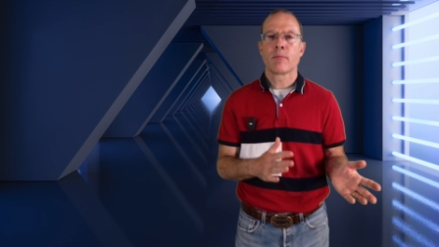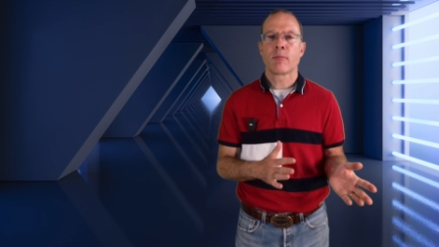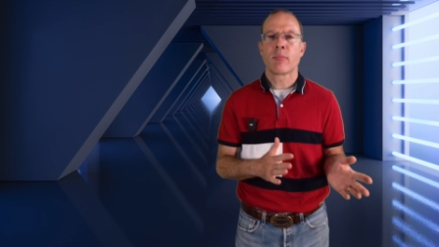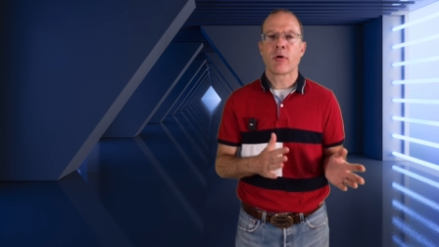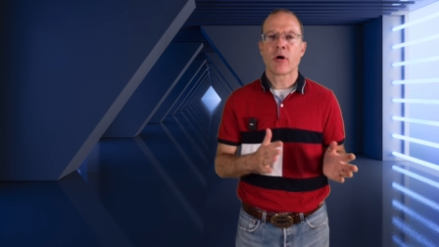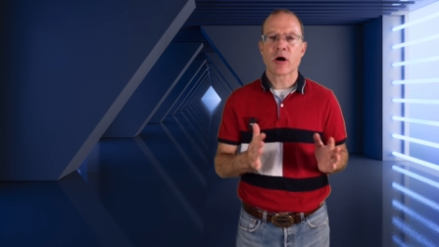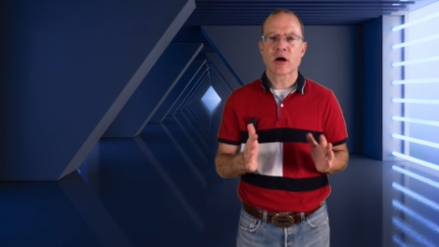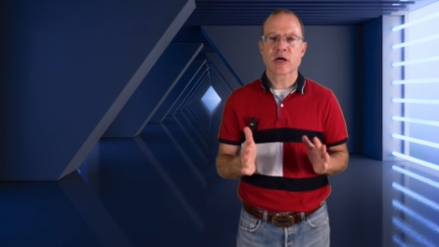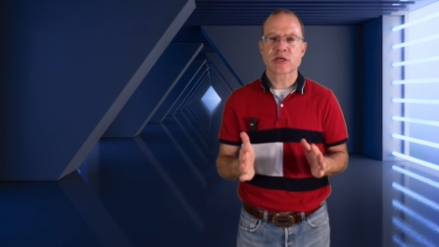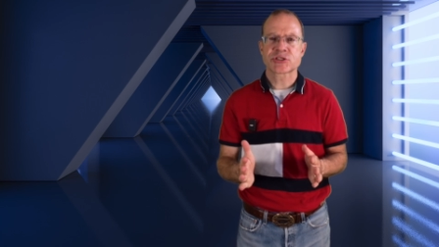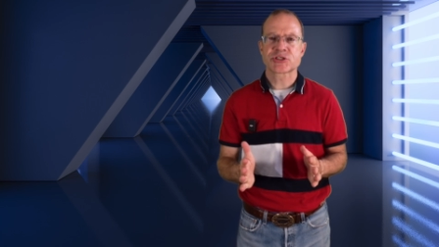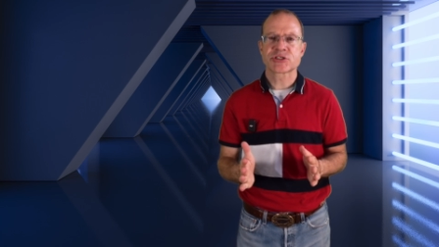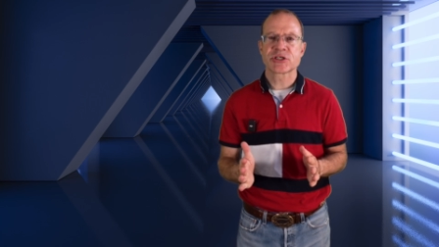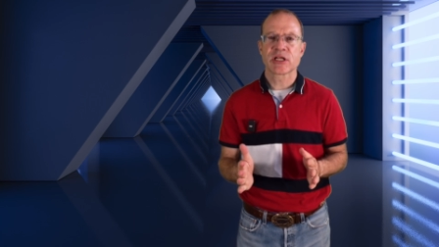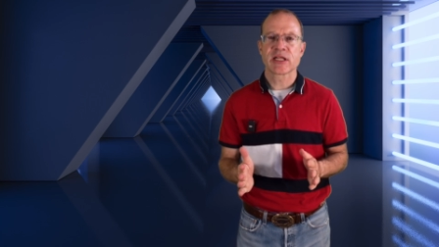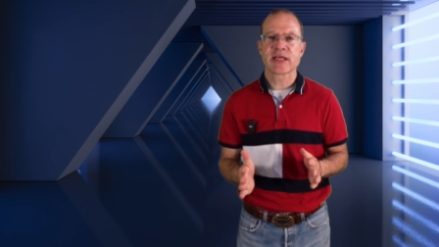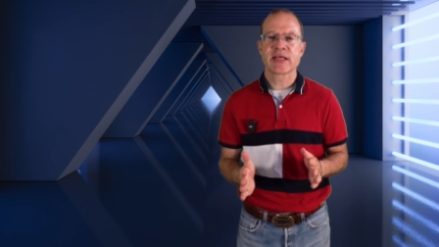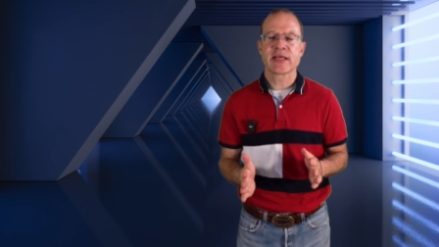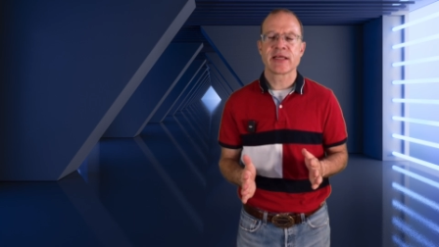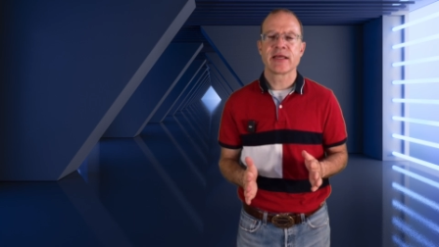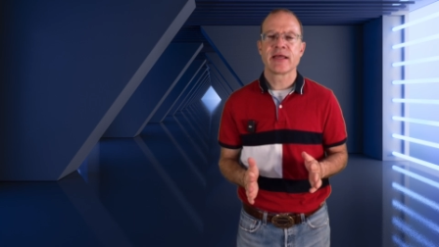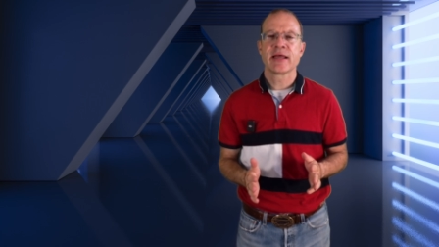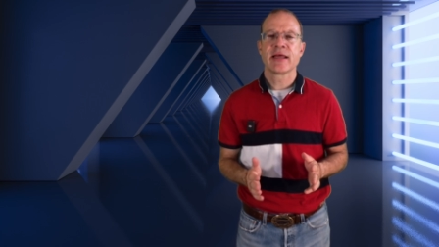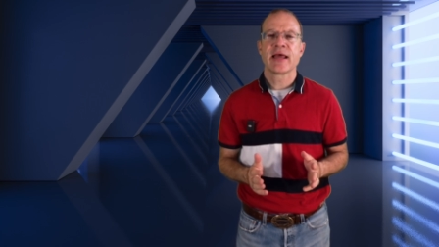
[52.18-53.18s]

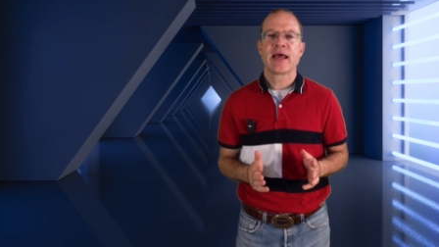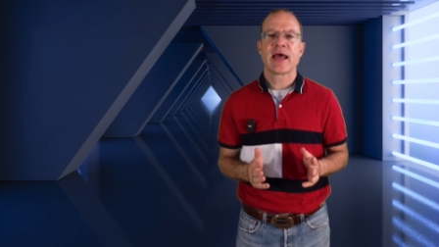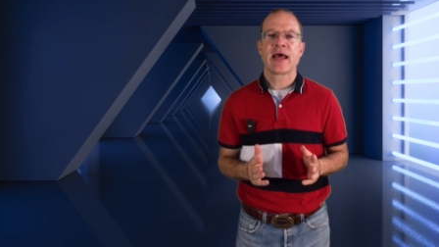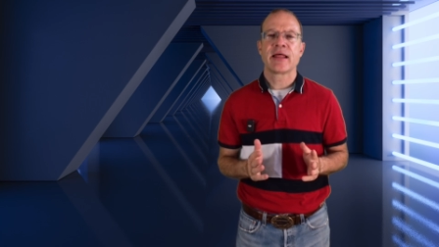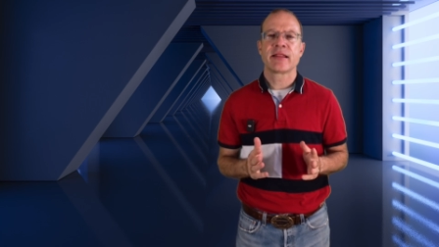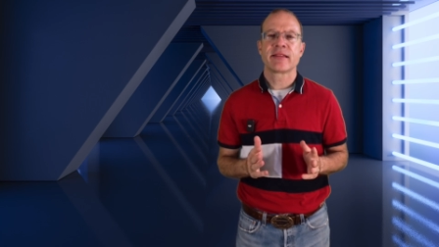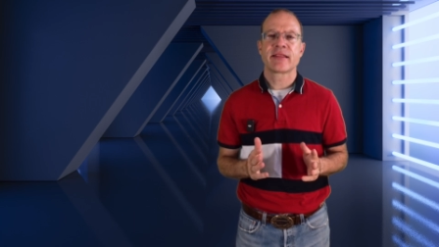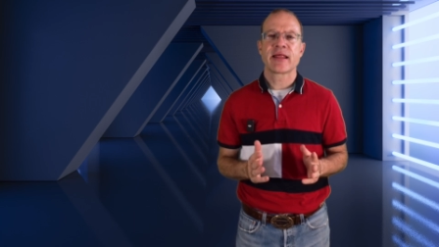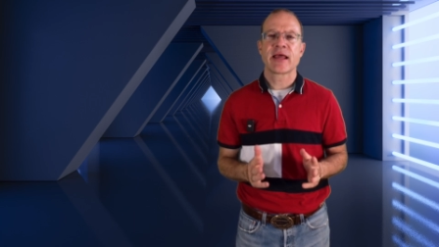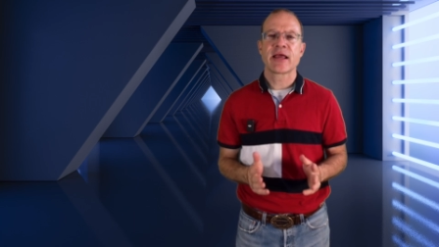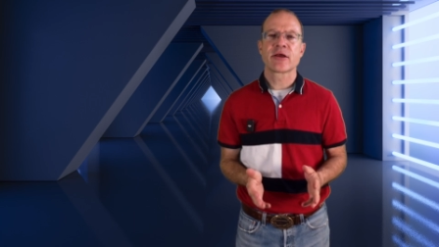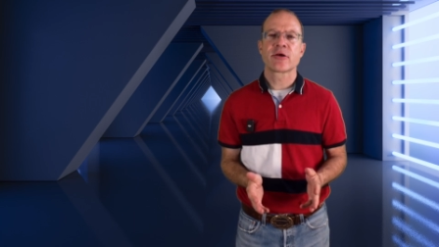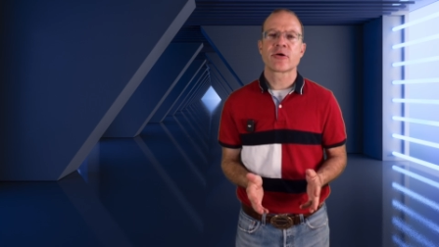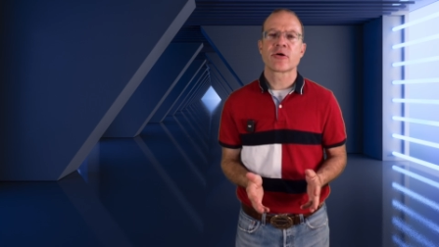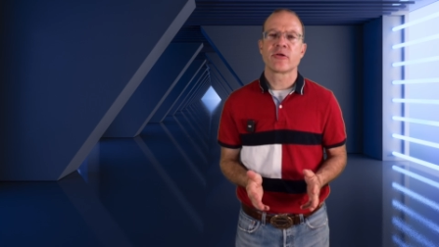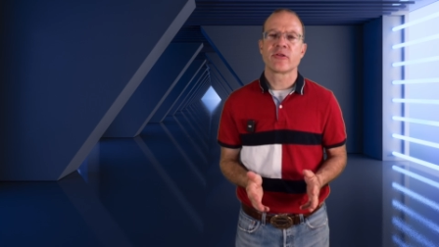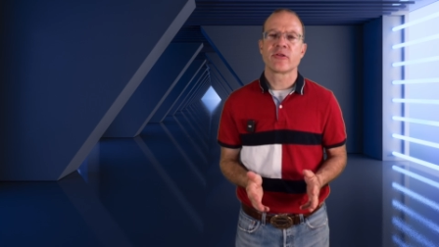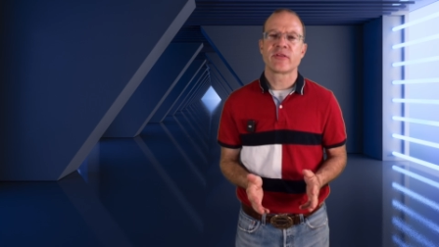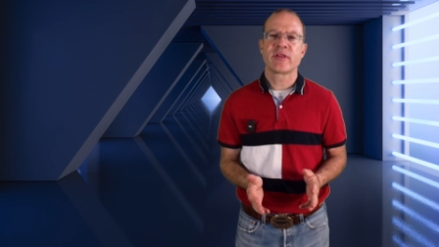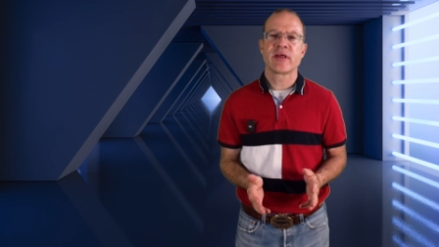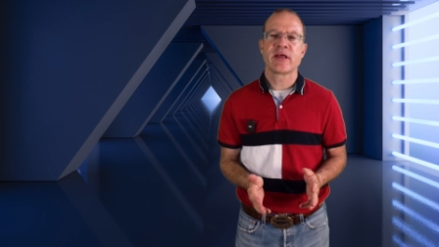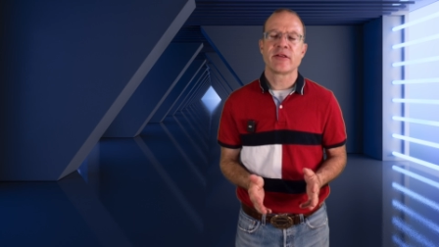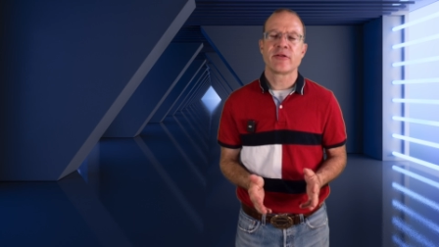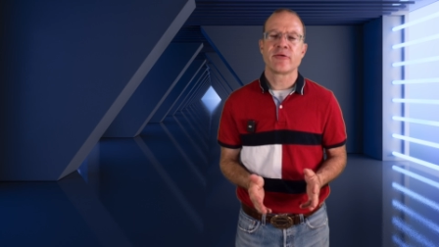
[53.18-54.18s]
partially and then
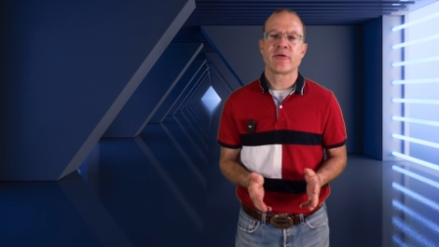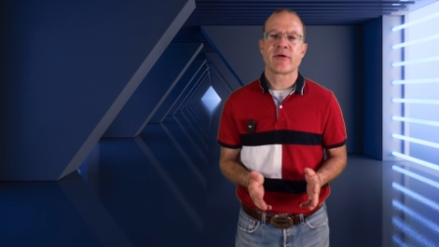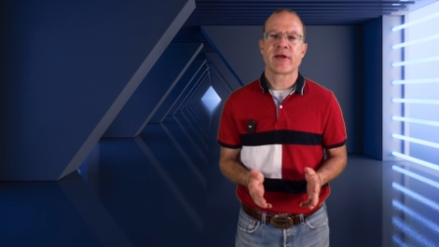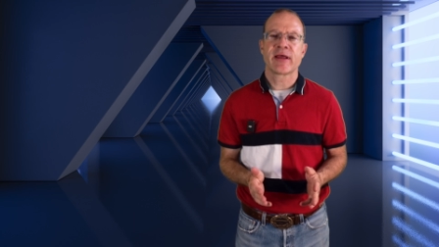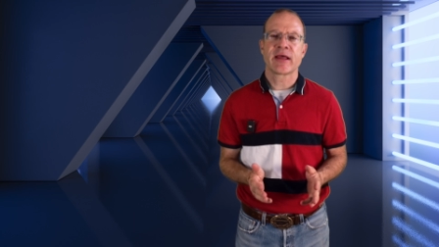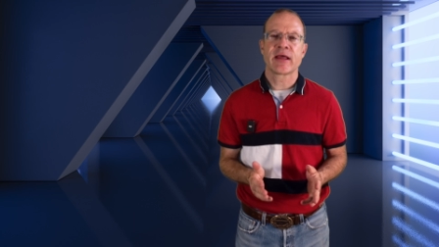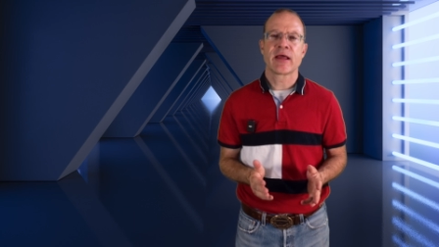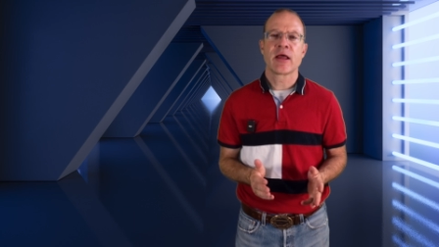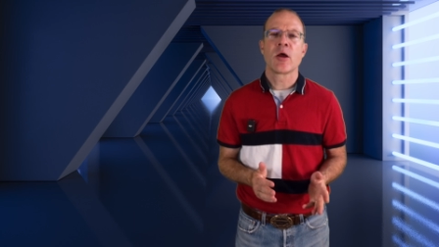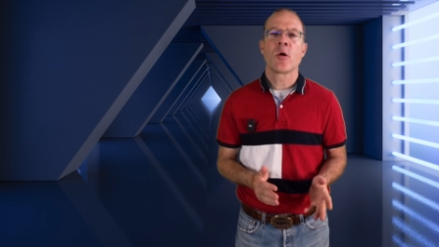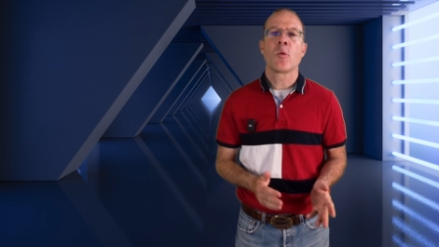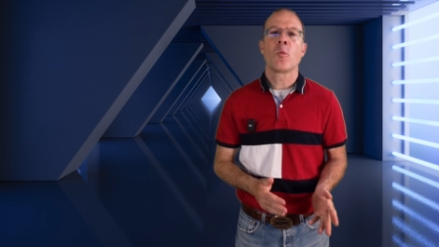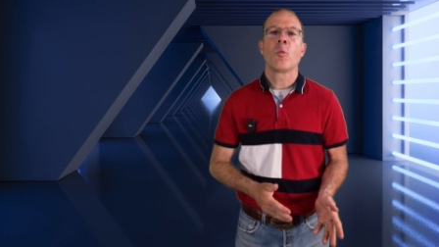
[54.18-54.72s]
continuing